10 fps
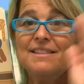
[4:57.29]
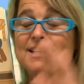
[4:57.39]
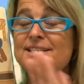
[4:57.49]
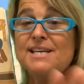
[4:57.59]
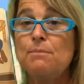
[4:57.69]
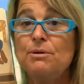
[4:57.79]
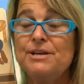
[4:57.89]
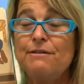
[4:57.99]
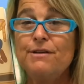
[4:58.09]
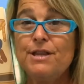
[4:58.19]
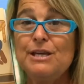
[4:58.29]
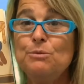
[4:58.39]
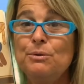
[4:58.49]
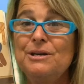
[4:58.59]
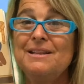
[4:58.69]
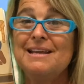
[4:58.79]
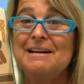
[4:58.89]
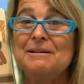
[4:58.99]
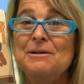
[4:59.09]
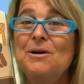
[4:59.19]
that doubled everything you put in
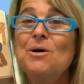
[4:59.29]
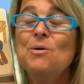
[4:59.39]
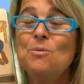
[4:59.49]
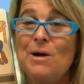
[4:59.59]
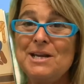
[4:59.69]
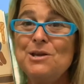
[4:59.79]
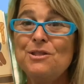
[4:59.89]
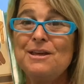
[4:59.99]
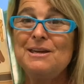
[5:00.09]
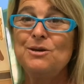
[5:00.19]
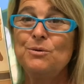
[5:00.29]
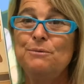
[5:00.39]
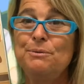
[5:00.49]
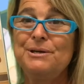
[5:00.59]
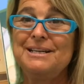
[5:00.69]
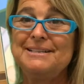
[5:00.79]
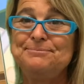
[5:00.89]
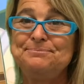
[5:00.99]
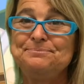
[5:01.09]
there, what do you think you would put in?